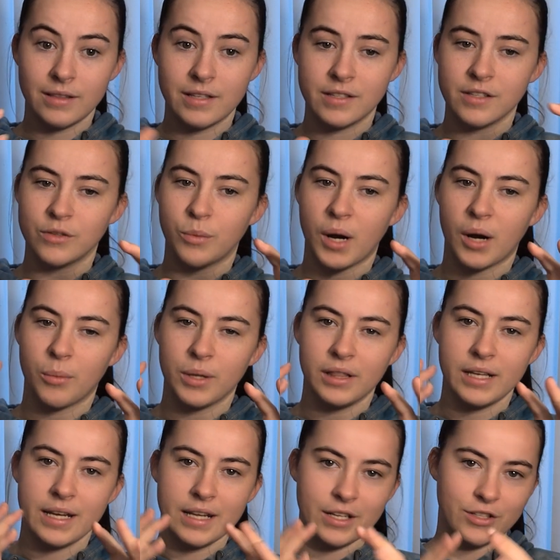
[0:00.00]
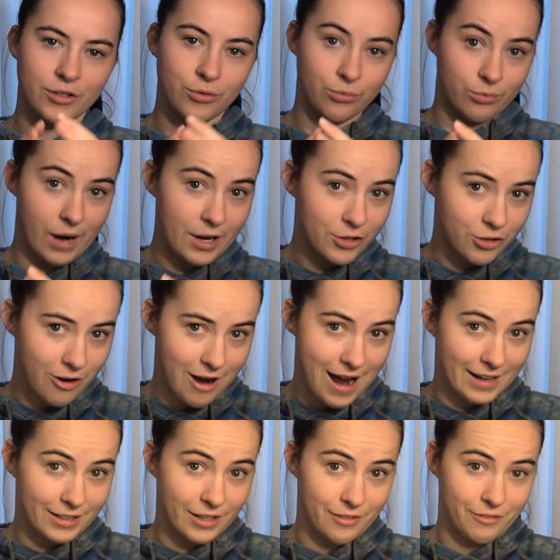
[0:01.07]
This is where we lead into
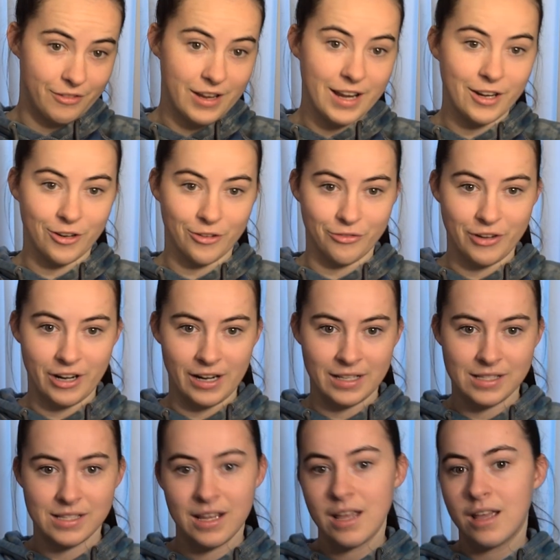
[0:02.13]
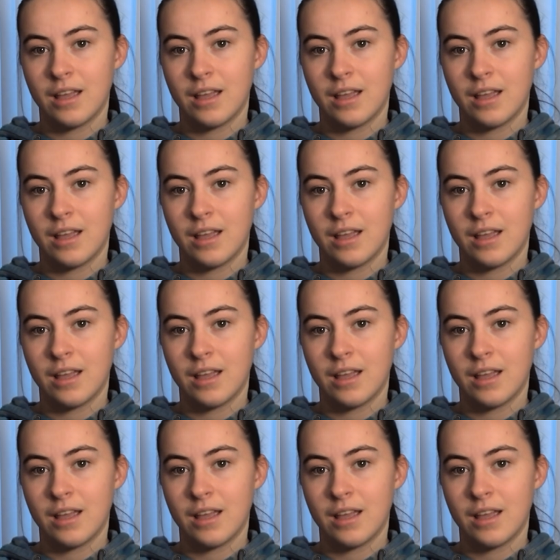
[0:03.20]
retroactive interference.